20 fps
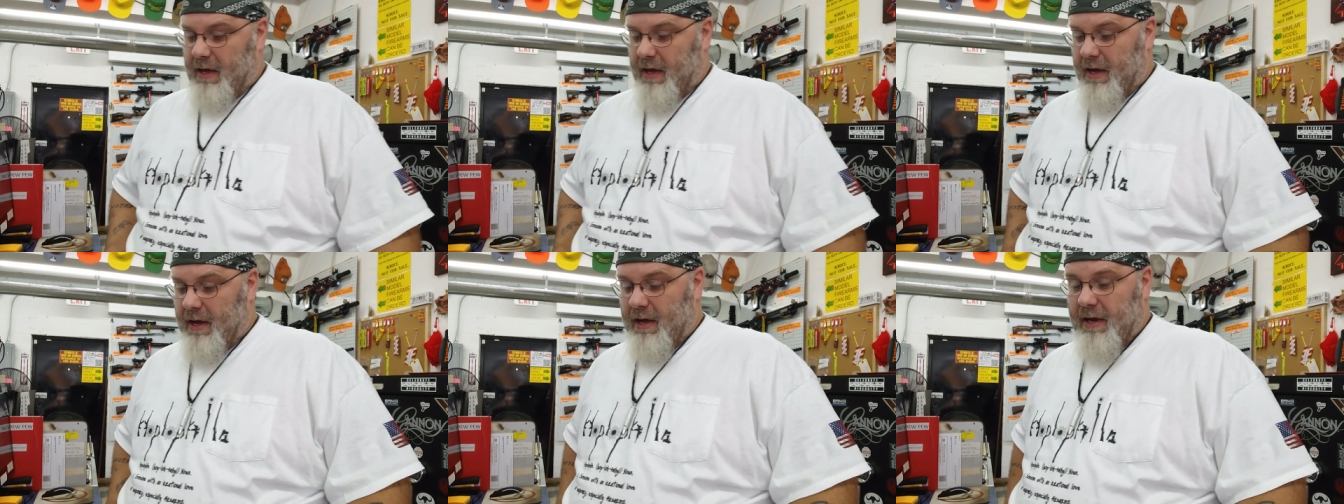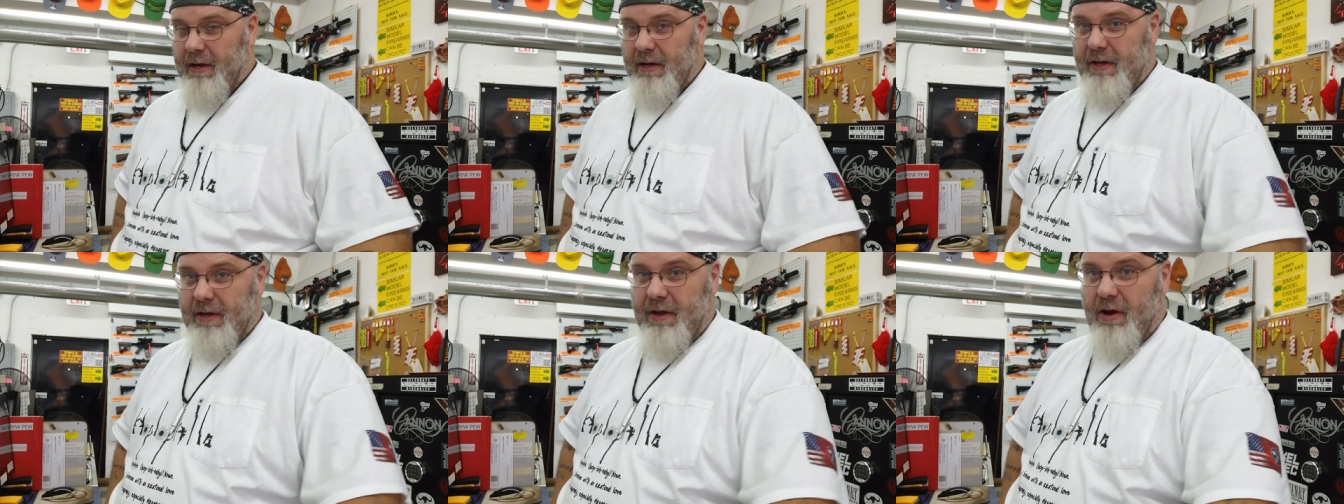
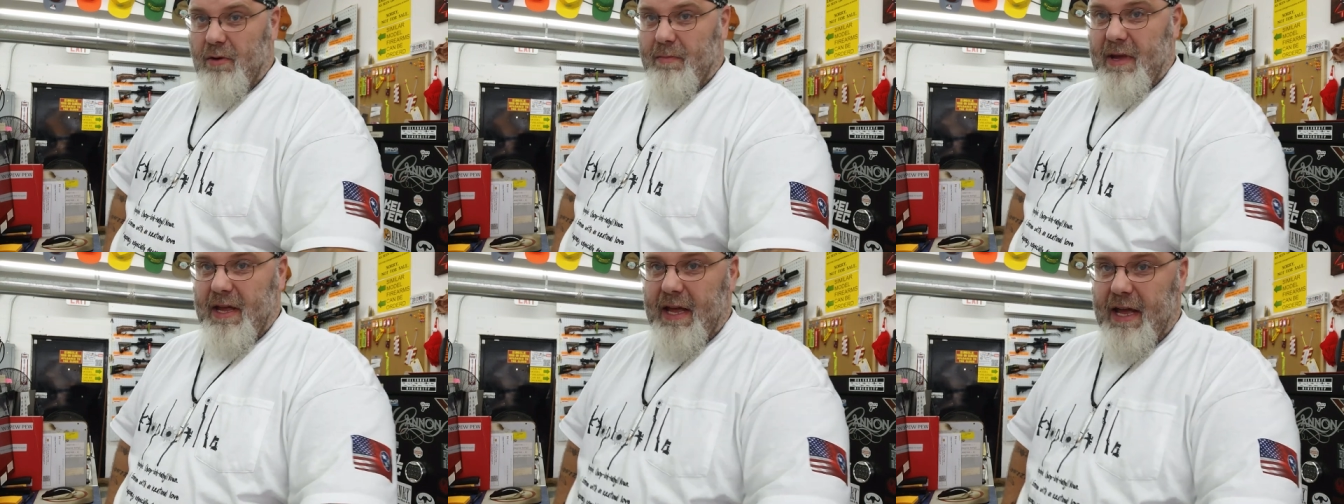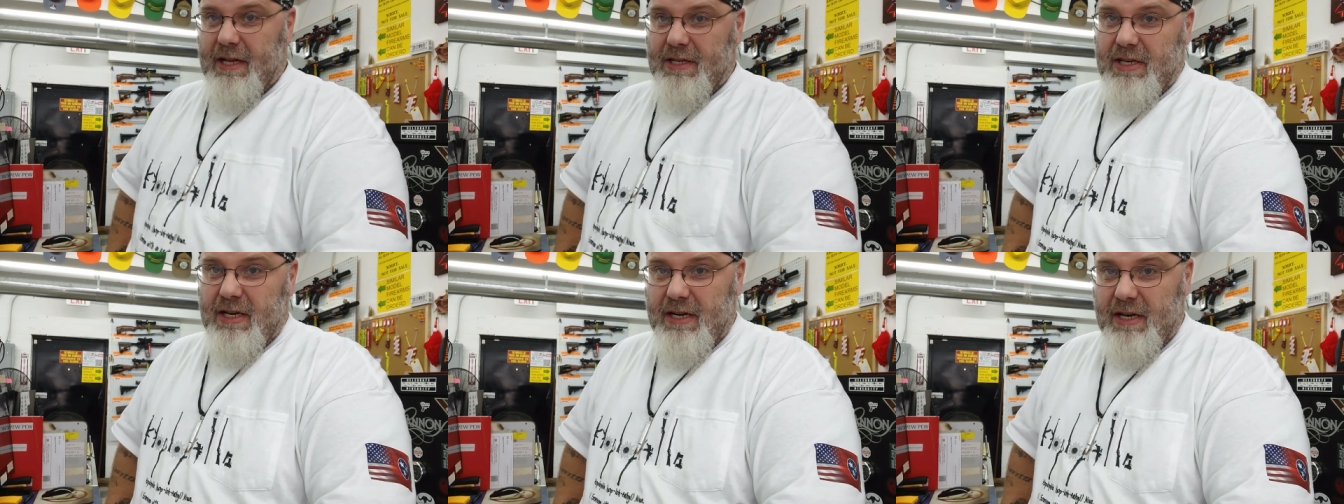Uh, you're gonna be
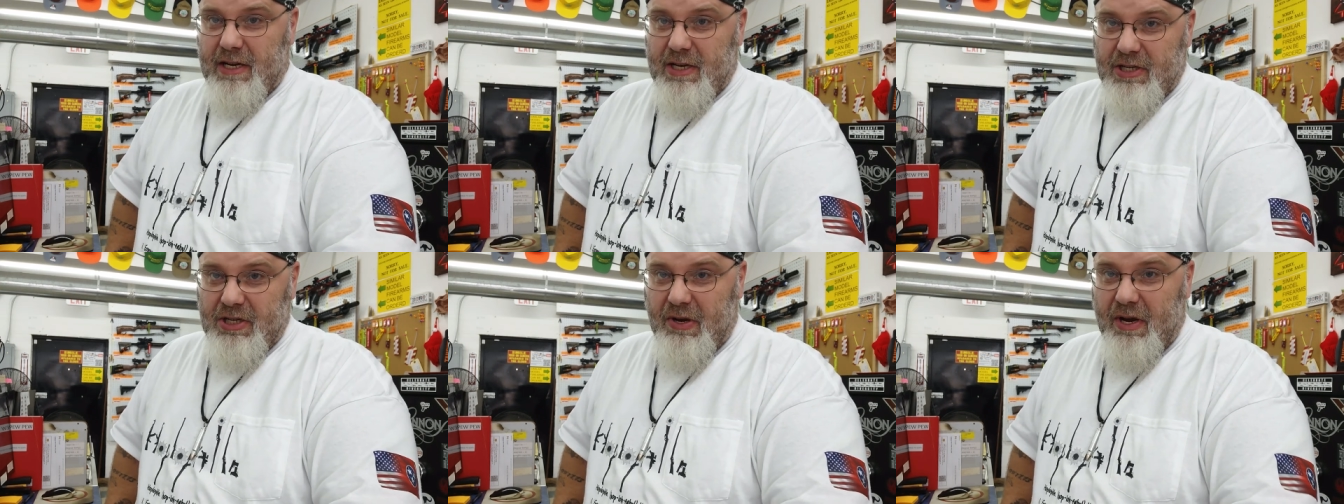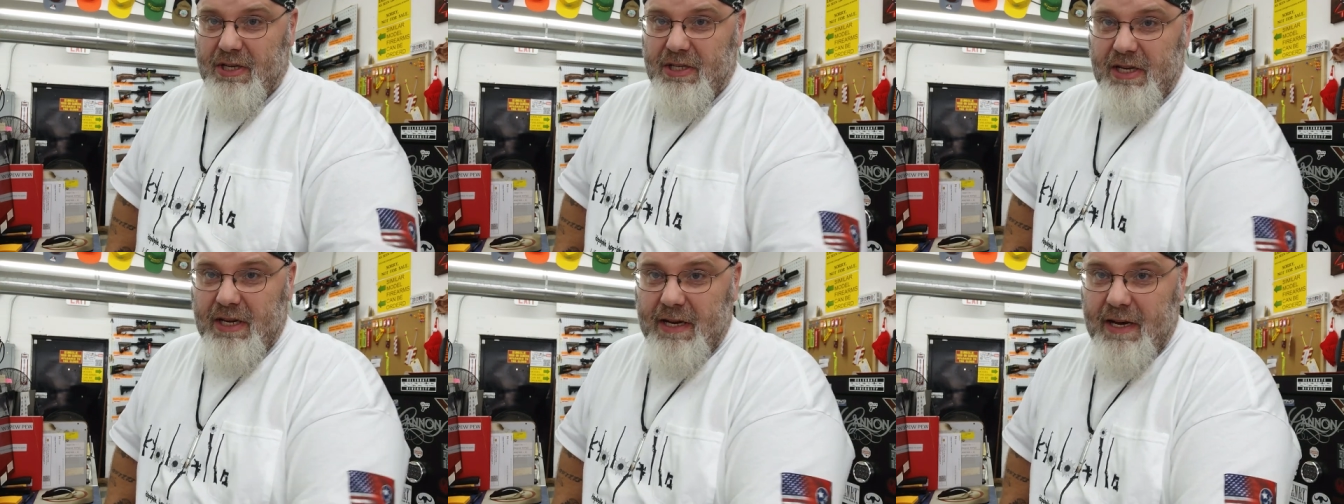itching and a
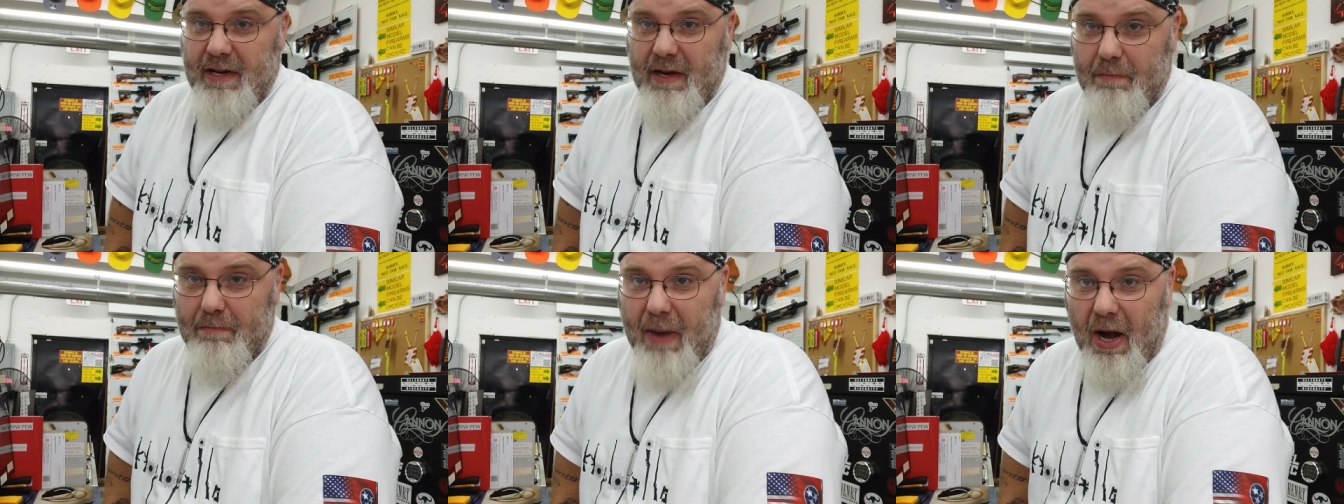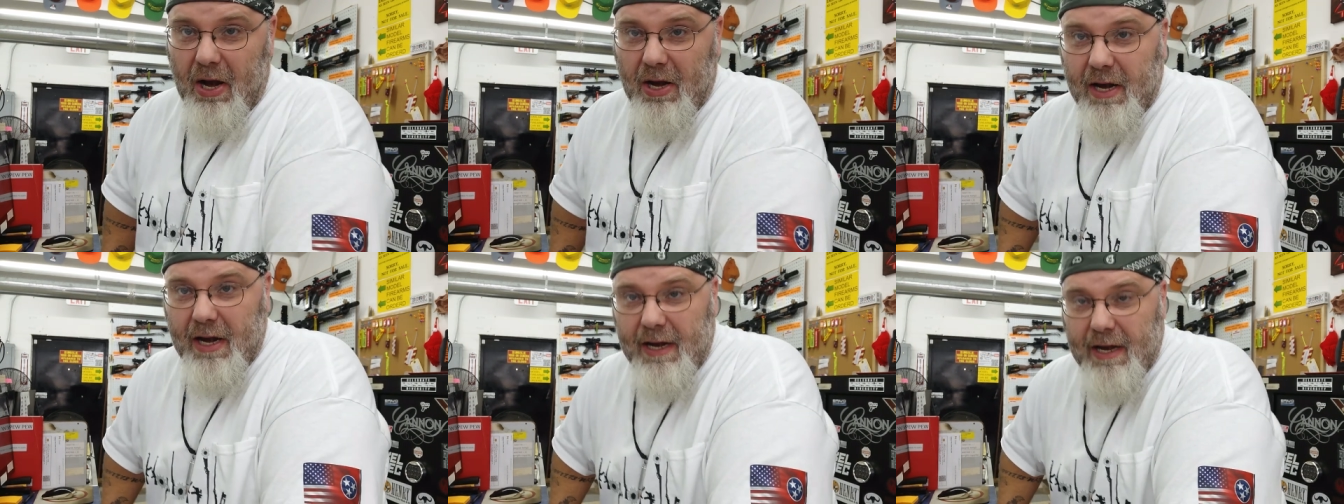scritching and a
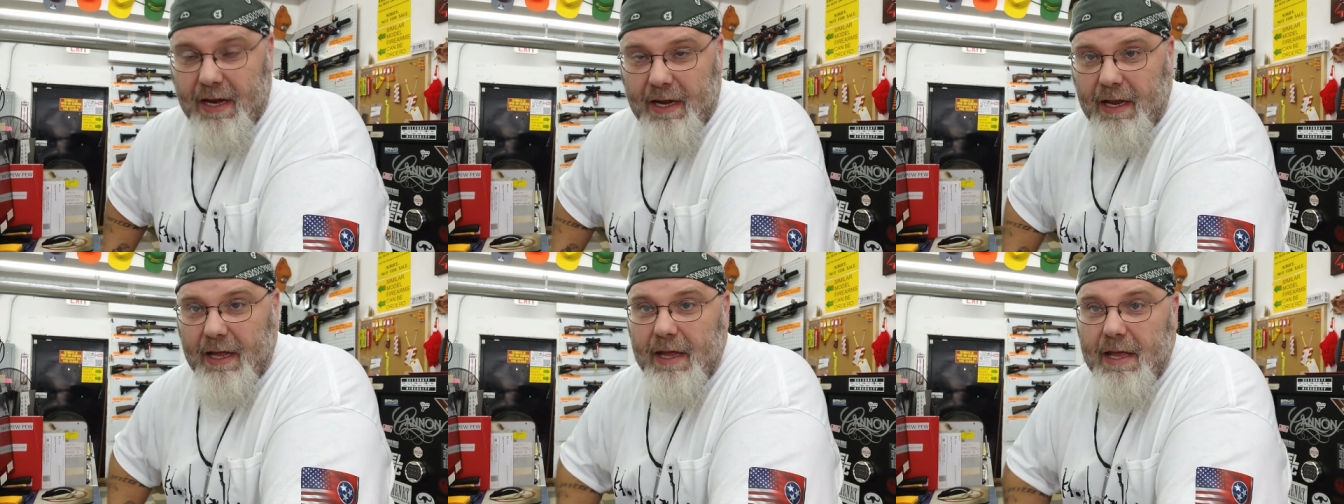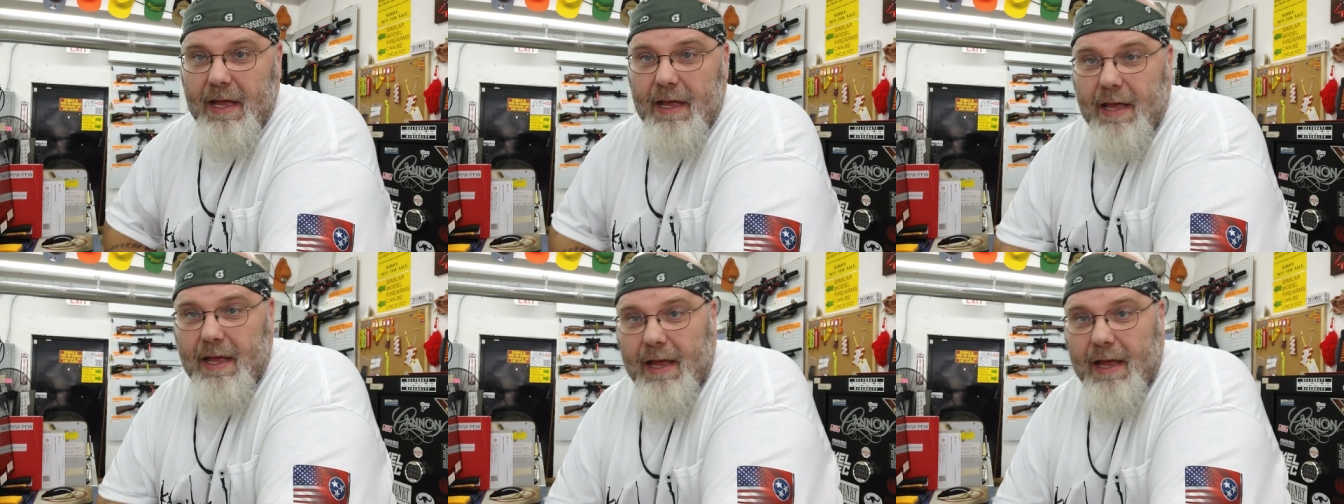burning and a